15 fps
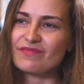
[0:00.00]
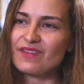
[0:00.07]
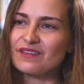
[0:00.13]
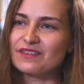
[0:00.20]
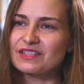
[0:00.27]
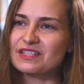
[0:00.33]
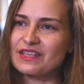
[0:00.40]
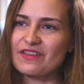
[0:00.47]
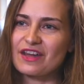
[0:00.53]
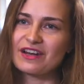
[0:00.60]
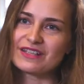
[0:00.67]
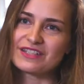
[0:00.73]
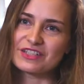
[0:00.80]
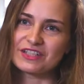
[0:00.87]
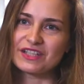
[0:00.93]
this is a very
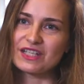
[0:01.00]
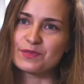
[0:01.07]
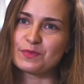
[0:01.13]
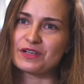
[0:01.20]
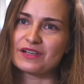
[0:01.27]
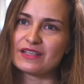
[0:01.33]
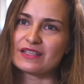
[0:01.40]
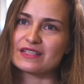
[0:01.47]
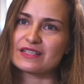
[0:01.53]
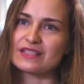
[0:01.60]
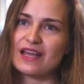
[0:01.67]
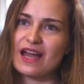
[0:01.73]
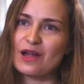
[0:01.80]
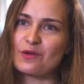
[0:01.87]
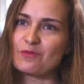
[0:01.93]
interesting experience.
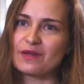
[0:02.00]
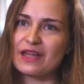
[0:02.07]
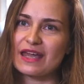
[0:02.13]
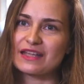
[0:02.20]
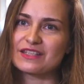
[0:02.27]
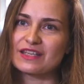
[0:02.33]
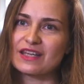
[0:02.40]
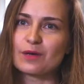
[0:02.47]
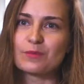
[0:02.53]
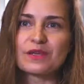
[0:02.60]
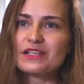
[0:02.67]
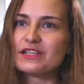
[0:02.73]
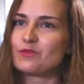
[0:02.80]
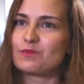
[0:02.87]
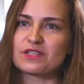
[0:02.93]
I'm getting
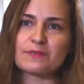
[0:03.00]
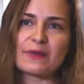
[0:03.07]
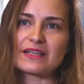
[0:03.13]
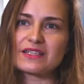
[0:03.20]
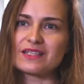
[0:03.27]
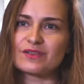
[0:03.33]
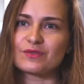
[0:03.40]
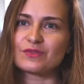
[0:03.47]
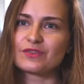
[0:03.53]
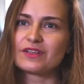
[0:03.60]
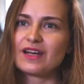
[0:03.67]
completely new perspective.